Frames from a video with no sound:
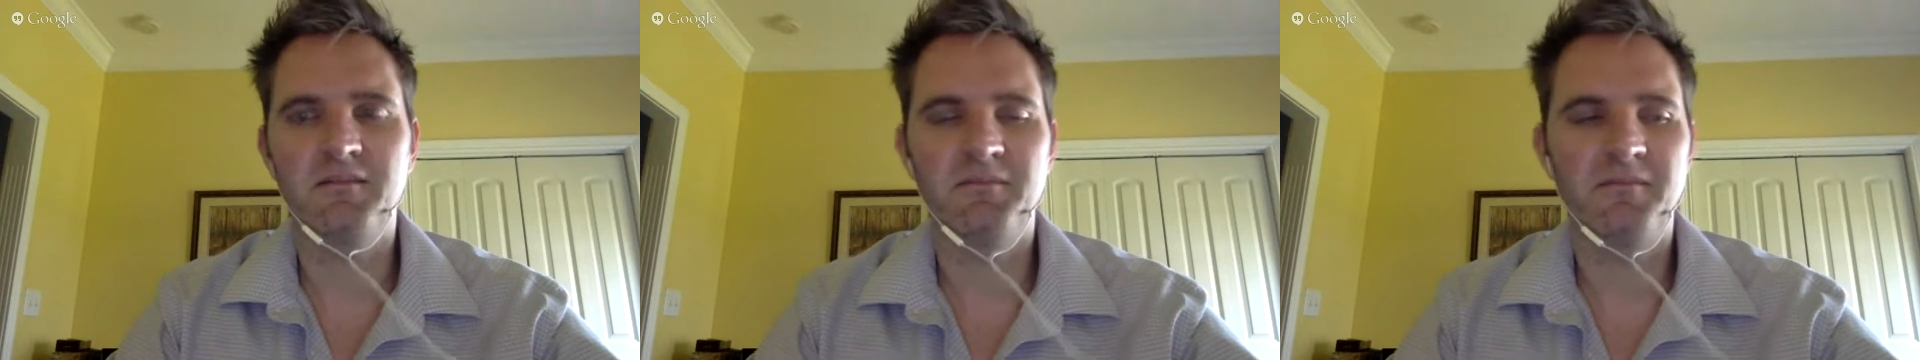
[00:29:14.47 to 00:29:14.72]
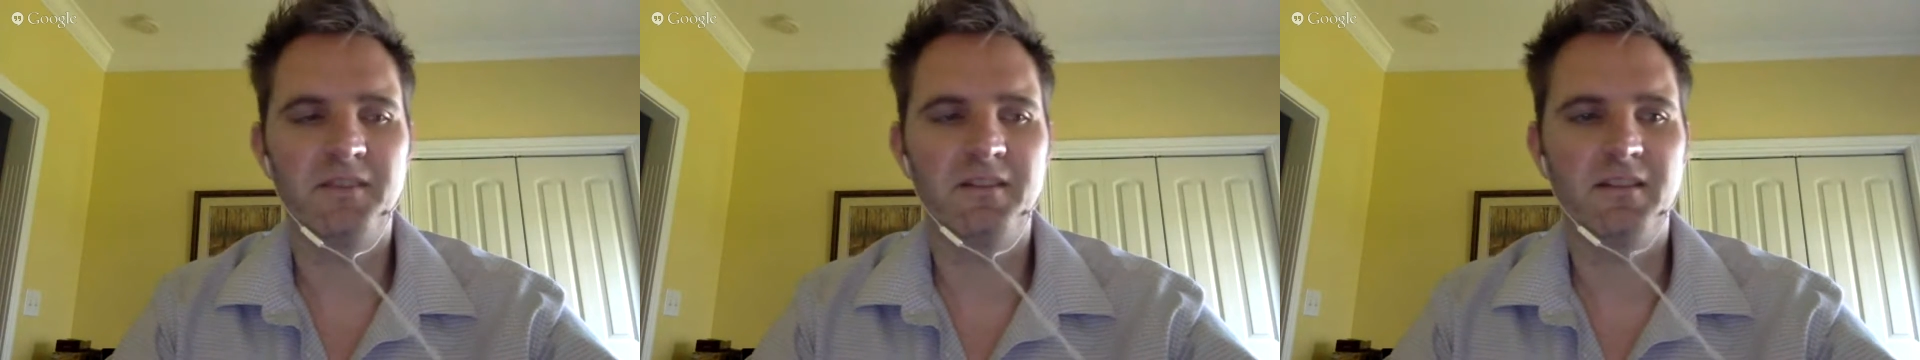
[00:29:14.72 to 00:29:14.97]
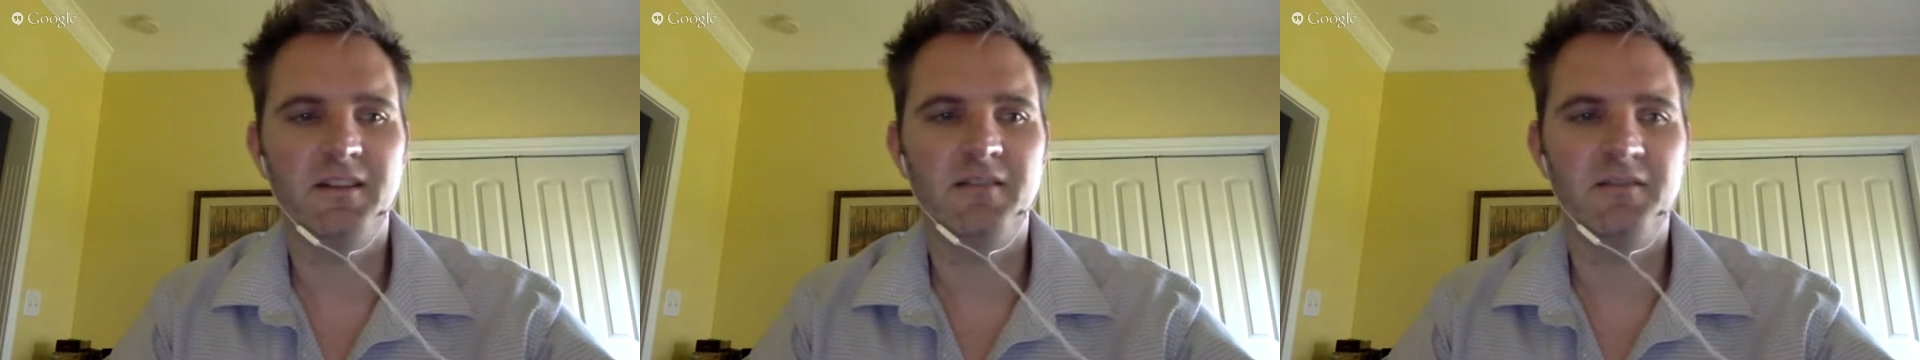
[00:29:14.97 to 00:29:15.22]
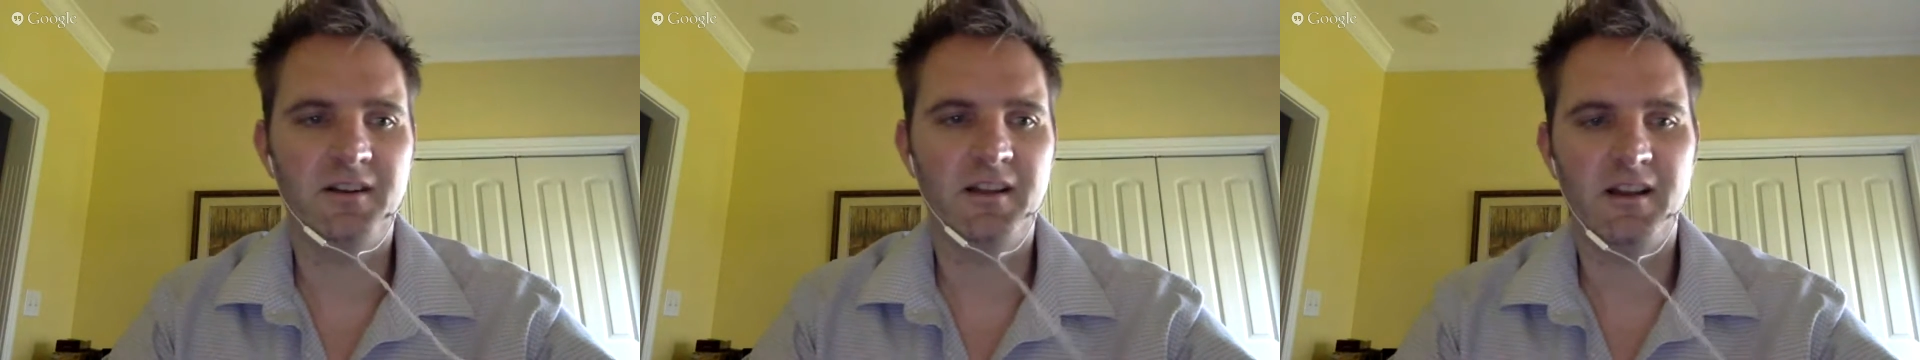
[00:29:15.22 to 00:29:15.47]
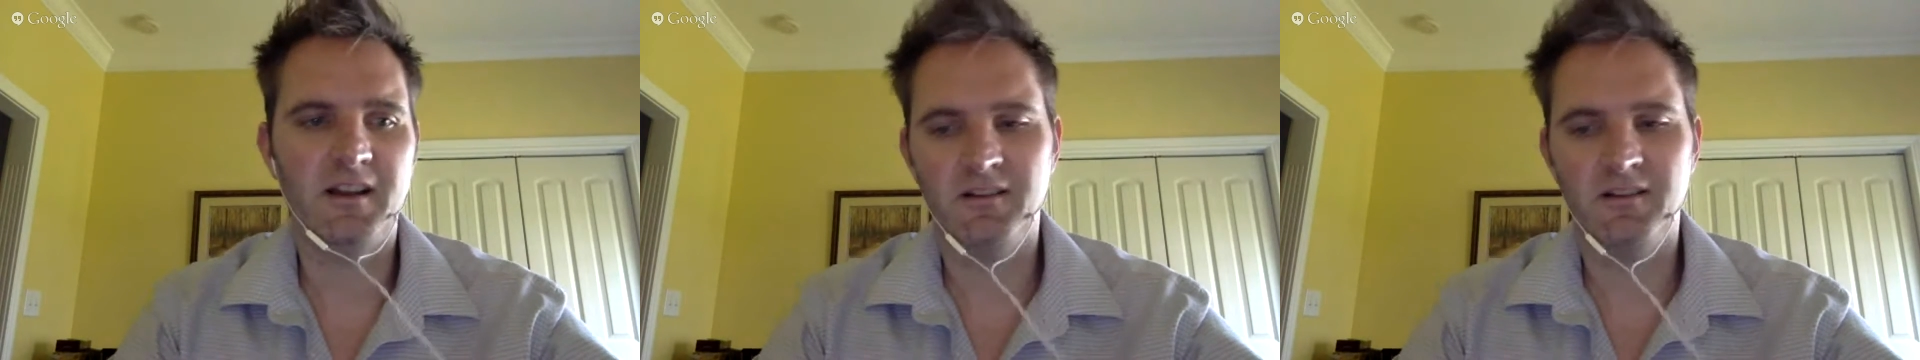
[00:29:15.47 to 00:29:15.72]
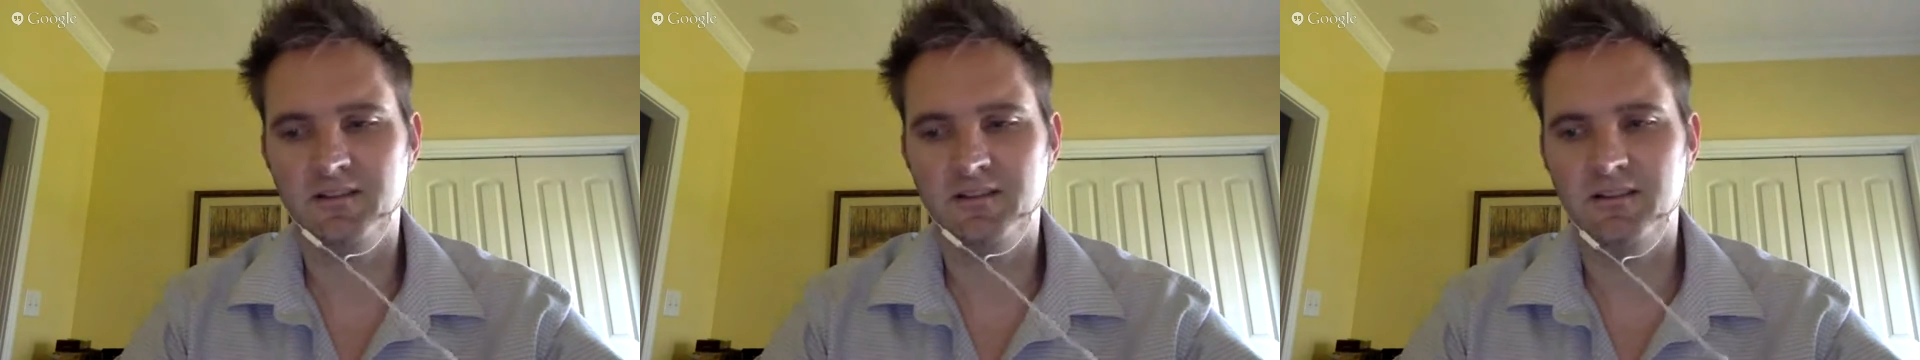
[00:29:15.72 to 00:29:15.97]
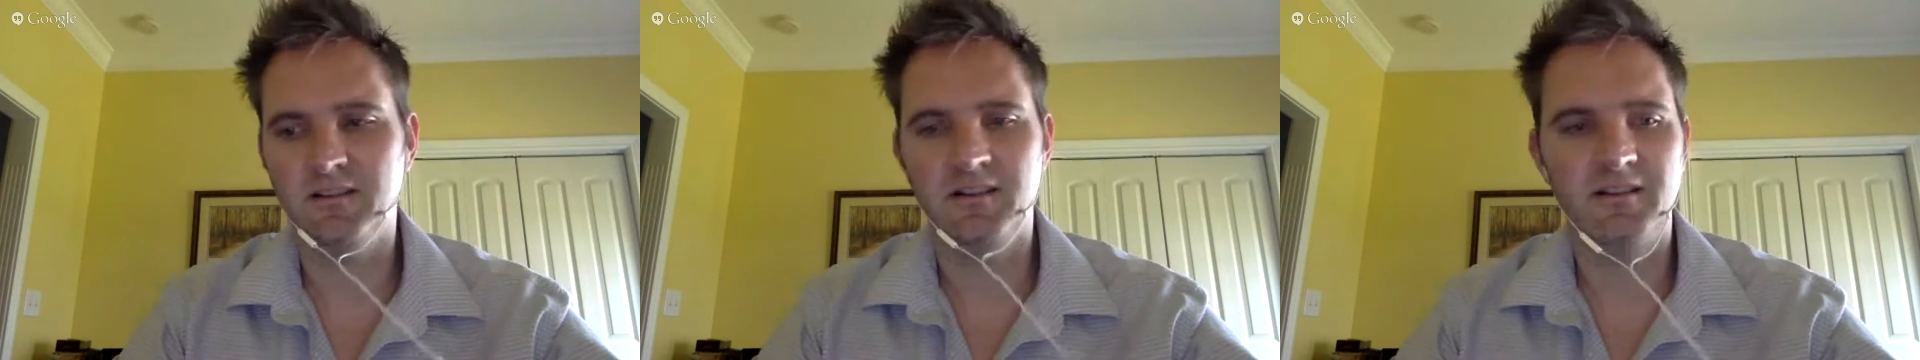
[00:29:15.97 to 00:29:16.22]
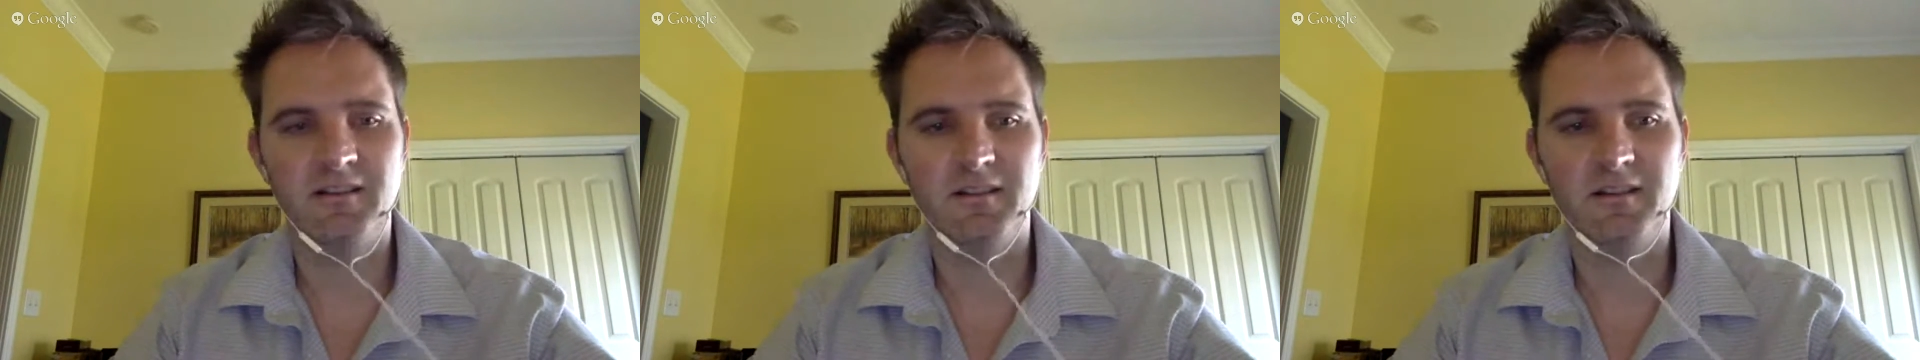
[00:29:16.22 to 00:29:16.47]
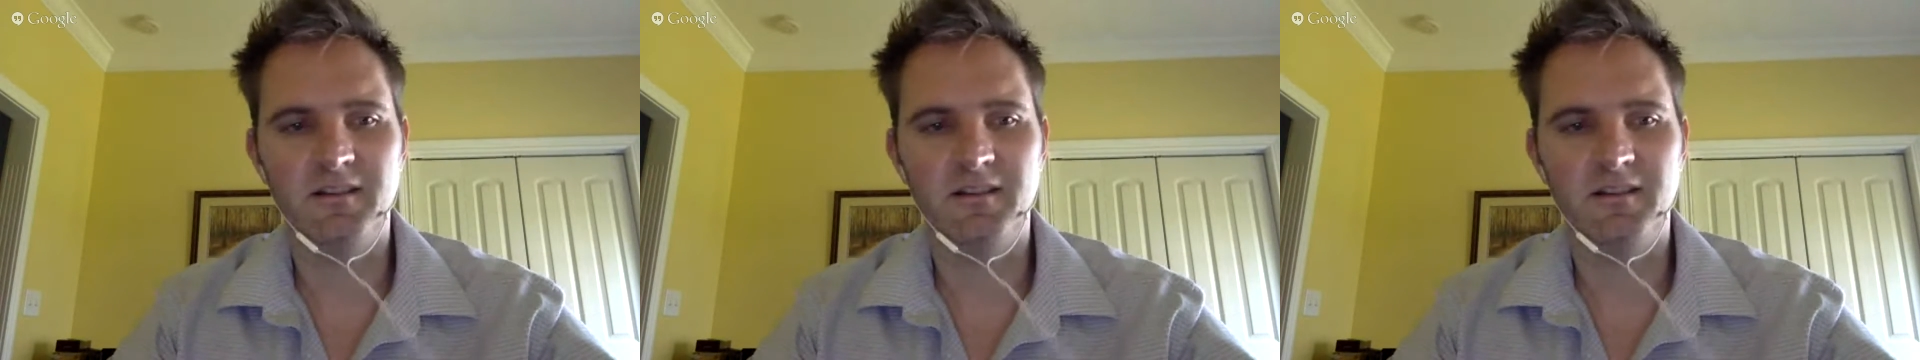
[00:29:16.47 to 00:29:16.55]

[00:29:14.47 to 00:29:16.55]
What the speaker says: Instead, how I start is I go